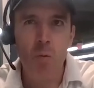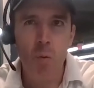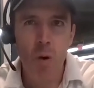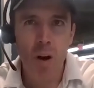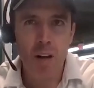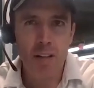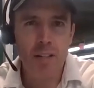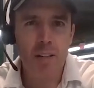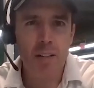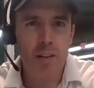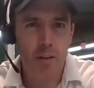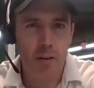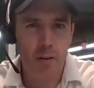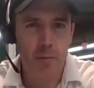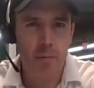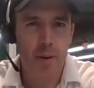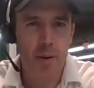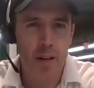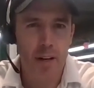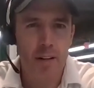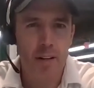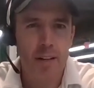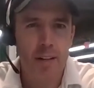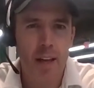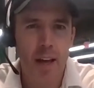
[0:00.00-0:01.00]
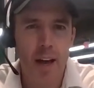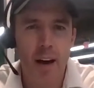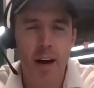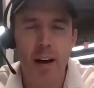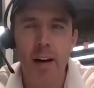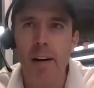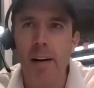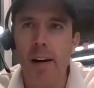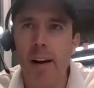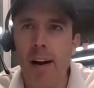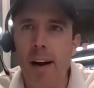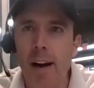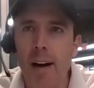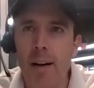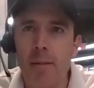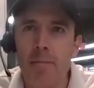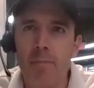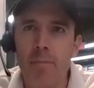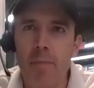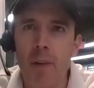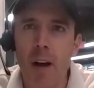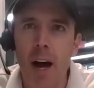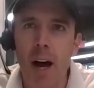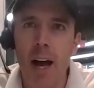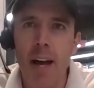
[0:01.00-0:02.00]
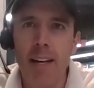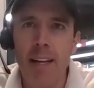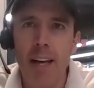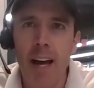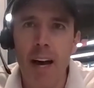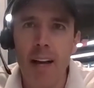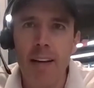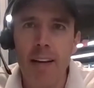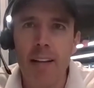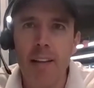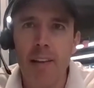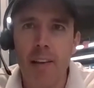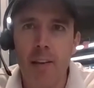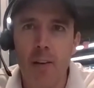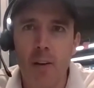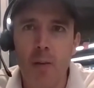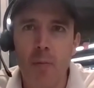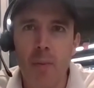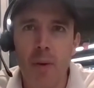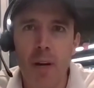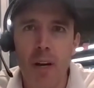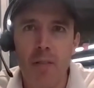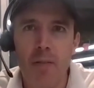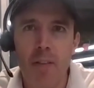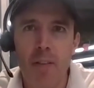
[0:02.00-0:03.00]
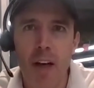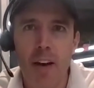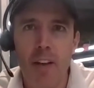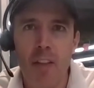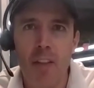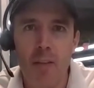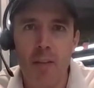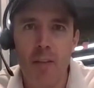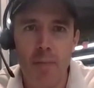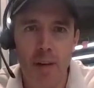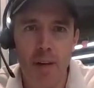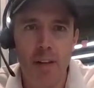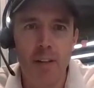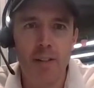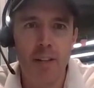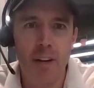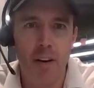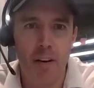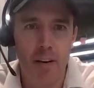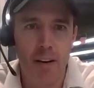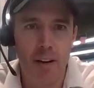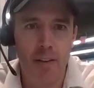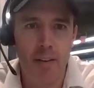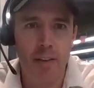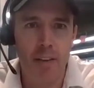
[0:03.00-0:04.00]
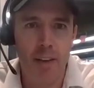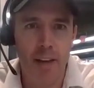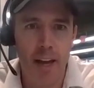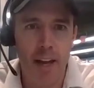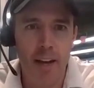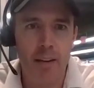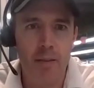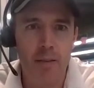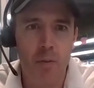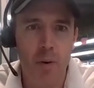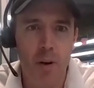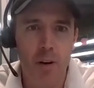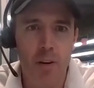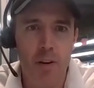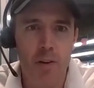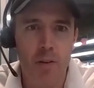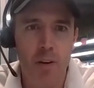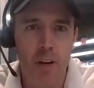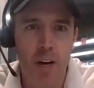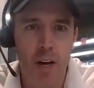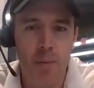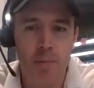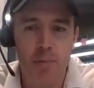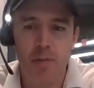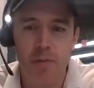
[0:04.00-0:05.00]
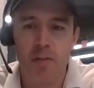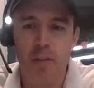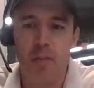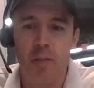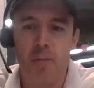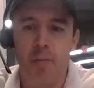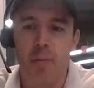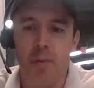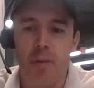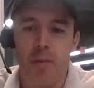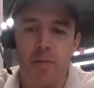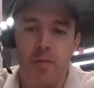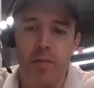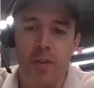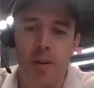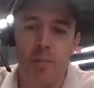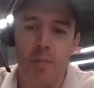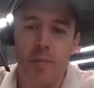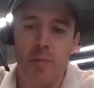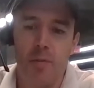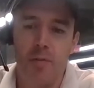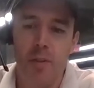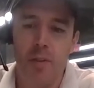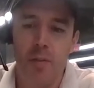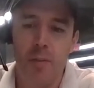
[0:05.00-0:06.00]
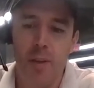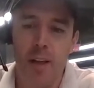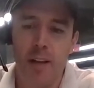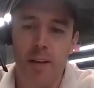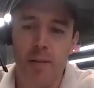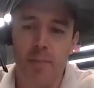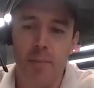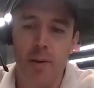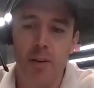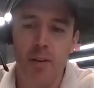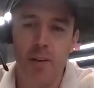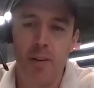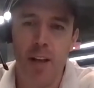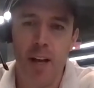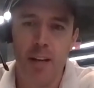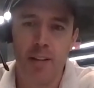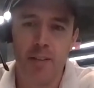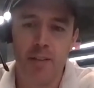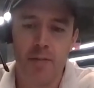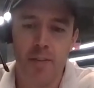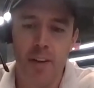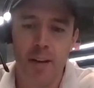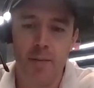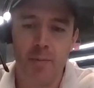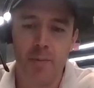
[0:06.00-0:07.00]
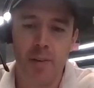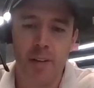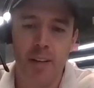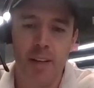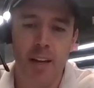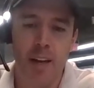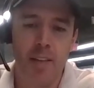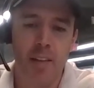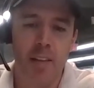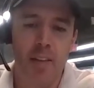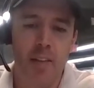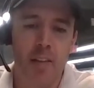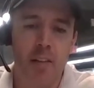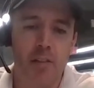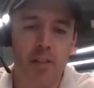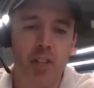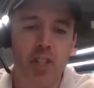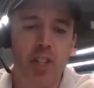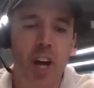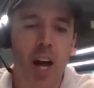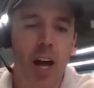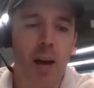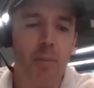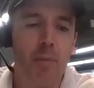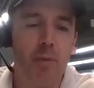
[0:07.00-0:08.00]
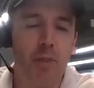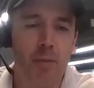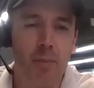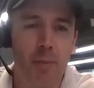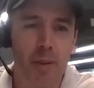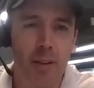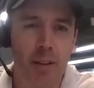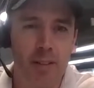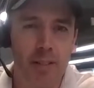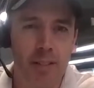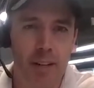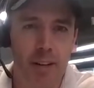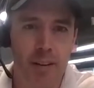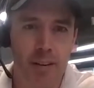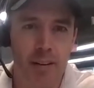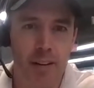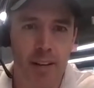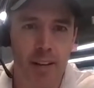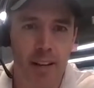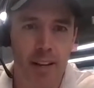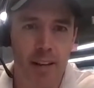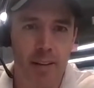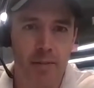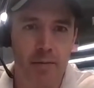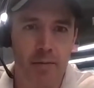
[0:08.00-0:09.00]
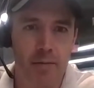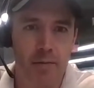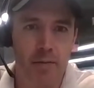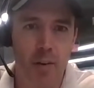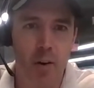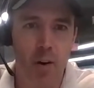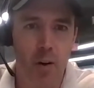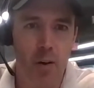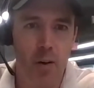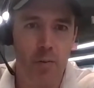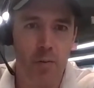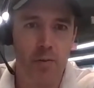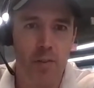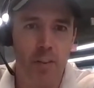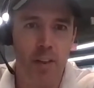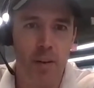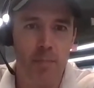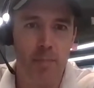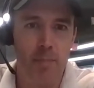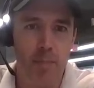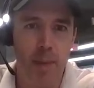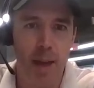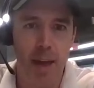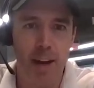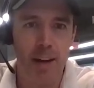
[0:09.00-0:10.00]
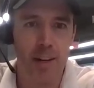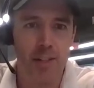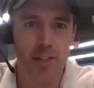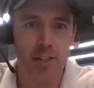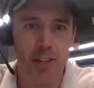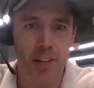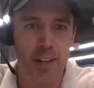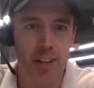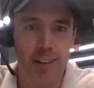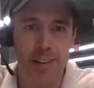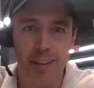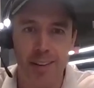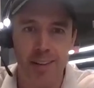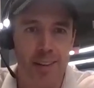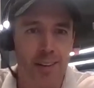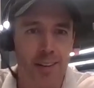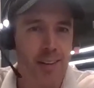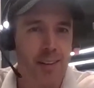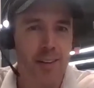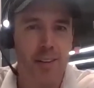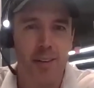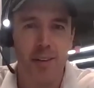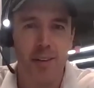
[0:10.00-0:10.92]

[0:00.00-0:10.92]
It was a little bit, yeah. I had gotten a little bit of that in the military. I think anyone who comes from like a middle class family and then their job in the military involves them managing,